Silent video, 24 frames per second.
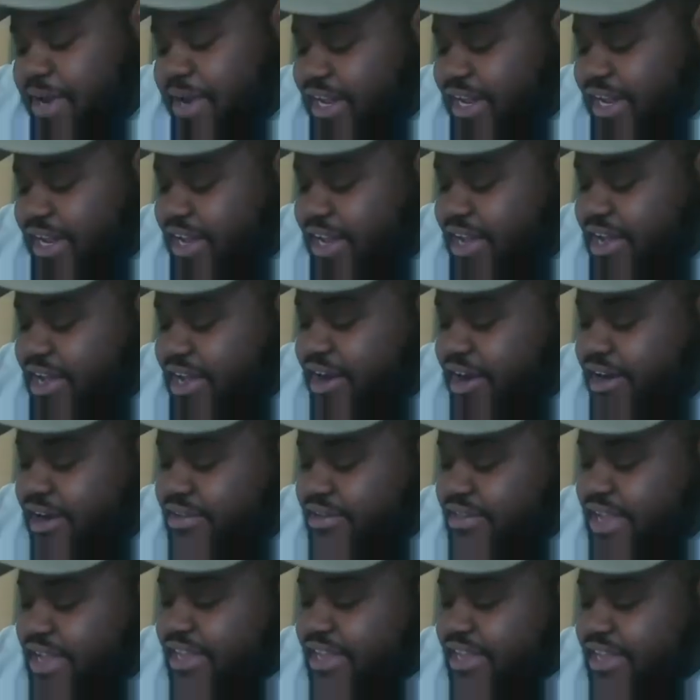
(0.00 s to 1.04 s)
that. They are.
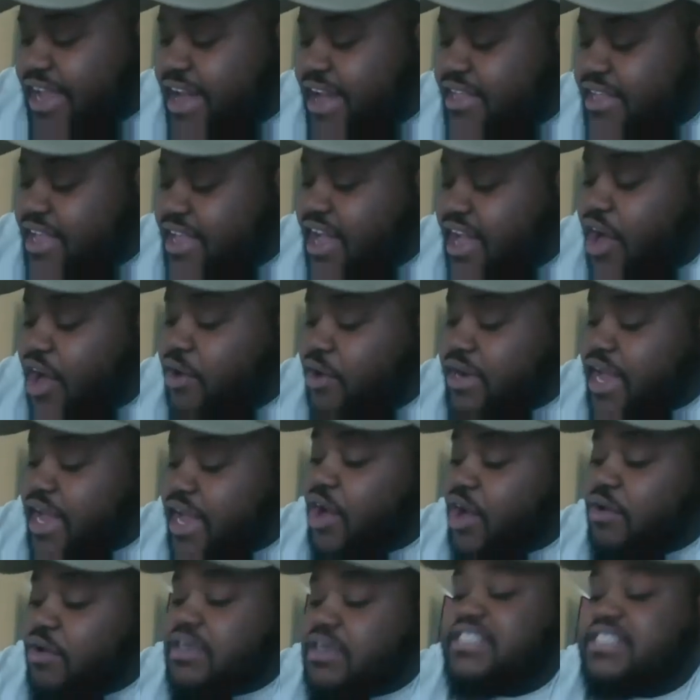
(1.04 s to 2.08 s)
They
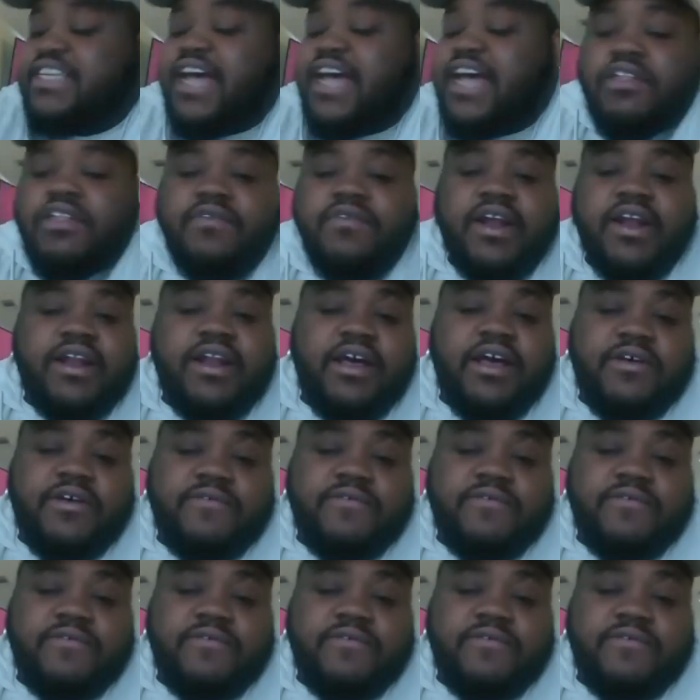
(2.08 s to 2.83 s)
own the South right now.